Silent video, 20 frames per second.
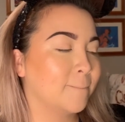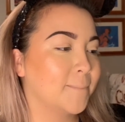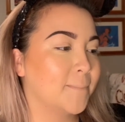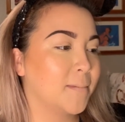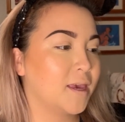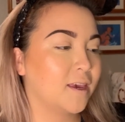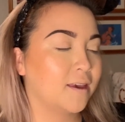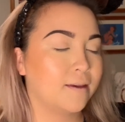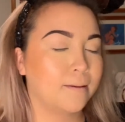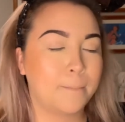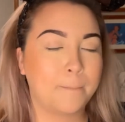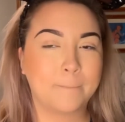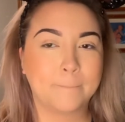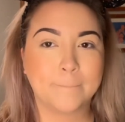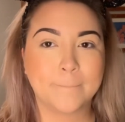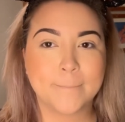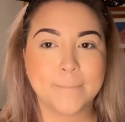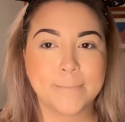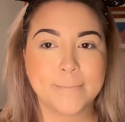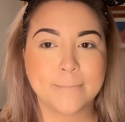
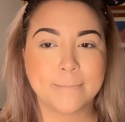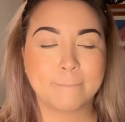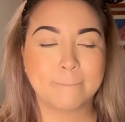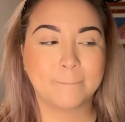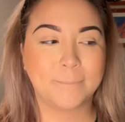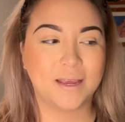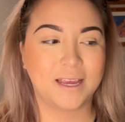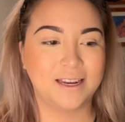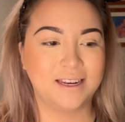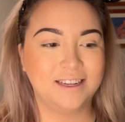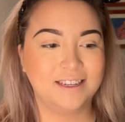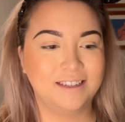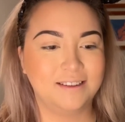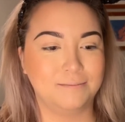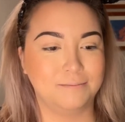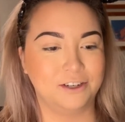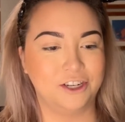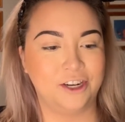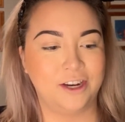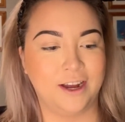I need
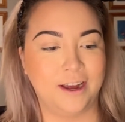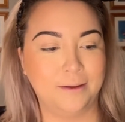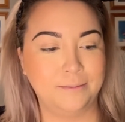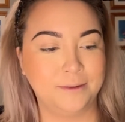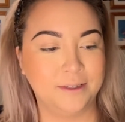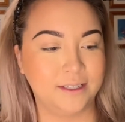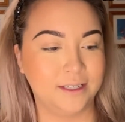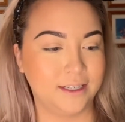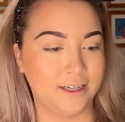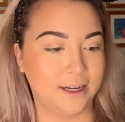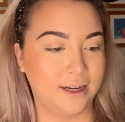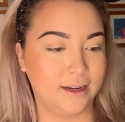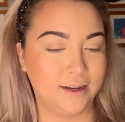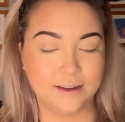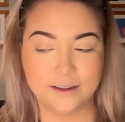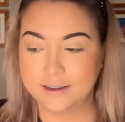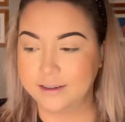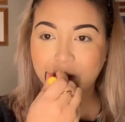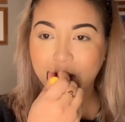some chapstick.